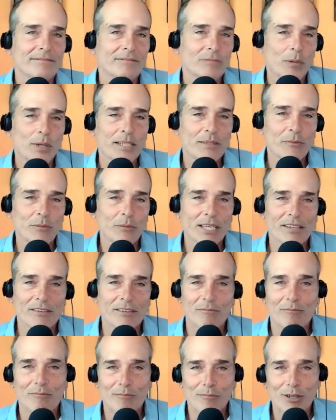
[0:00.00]
we, we
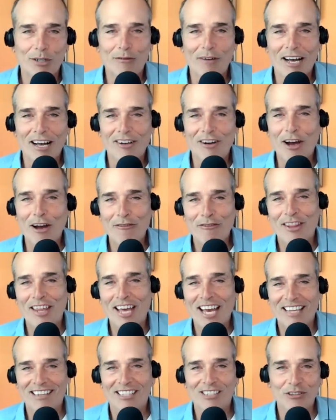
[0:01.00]
can move on off
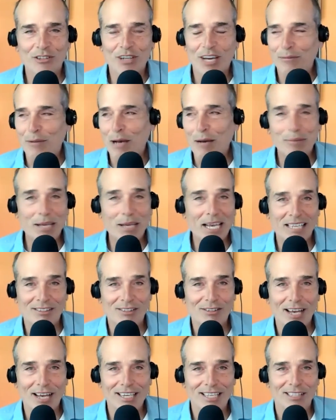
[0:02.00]
of that. Let's talk about
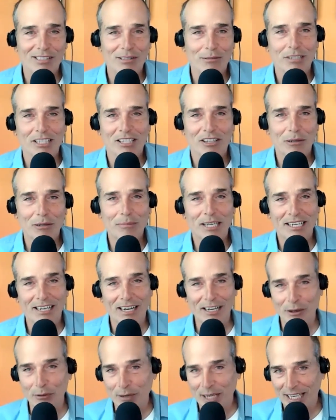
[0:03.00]
panpsychism a little bit.
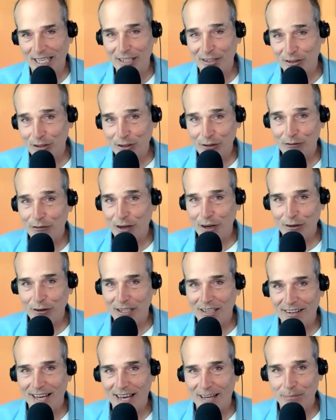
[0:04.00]
I don't want to get too
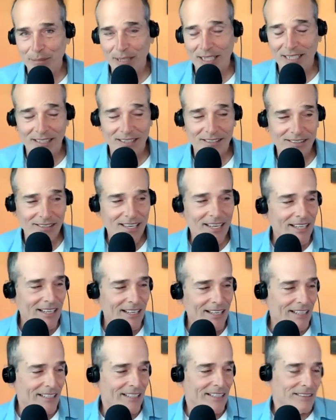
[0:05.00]
far into that because
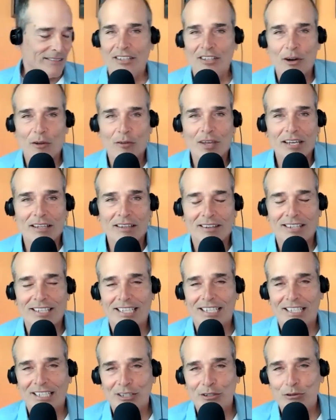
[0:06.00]
you know the
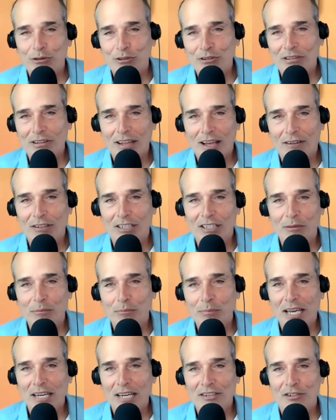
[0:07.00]
the interest level
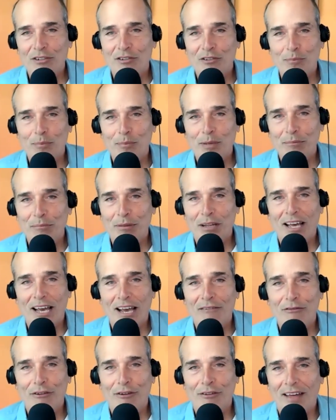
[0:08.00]
and patience people
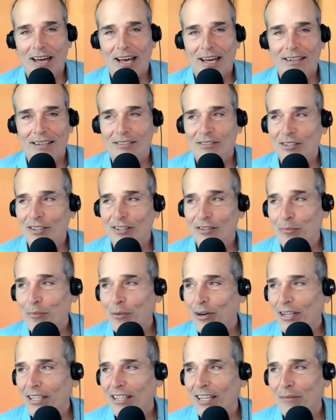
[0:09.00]
have for that is is
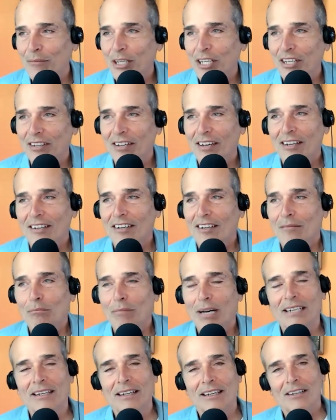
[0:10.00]
pretty limited.
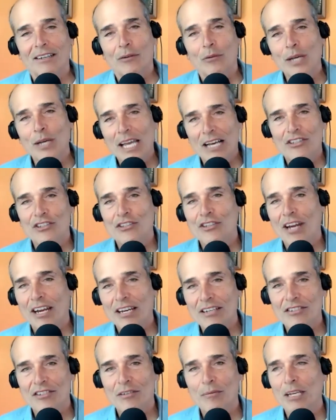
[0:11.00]
But we
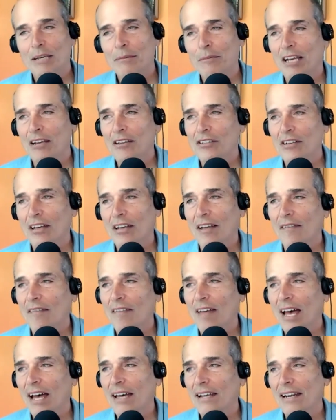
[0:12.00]
exchanged some emails on
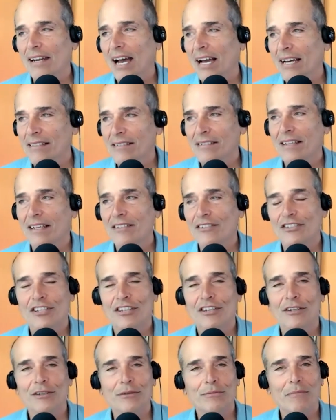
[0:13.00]
that. I sent
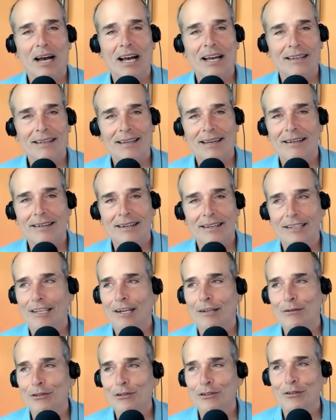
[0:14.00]
you my kind of
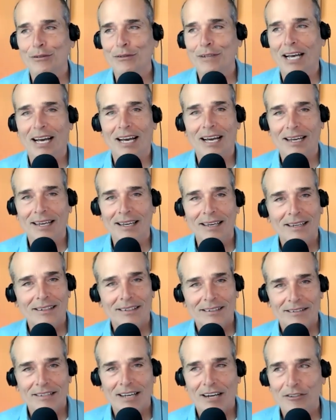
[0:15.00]
go-to guy,
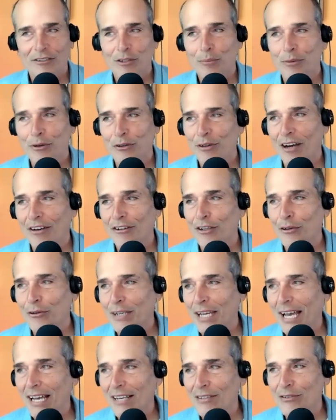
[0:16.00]
Dr. Bernardo
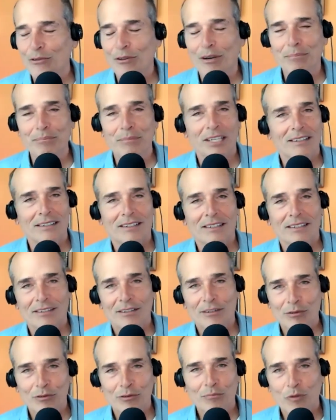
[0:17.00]
Kastrup,
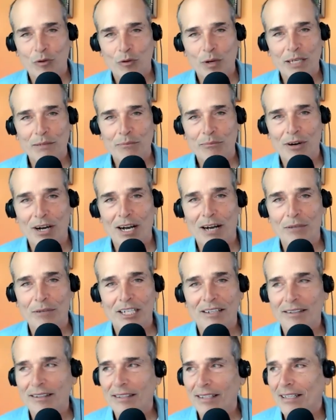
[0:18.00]
who's yep. quite
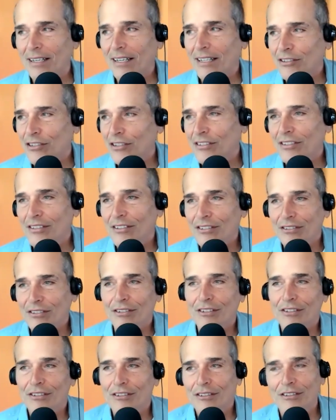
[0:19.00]
prominent in the consciousness
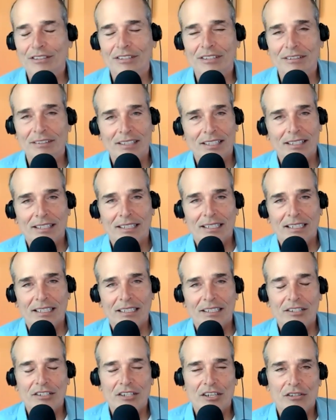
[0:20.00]
circles, and
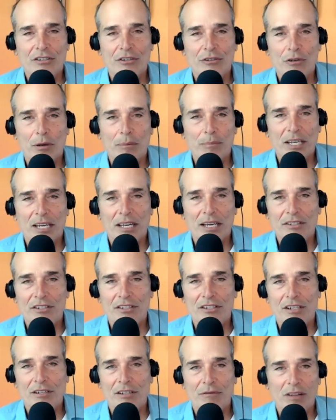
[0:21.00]
in addition to a
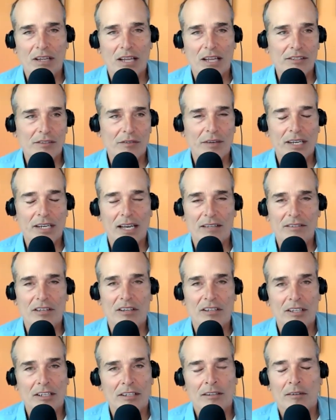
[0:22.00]
PhD in philosophy, has a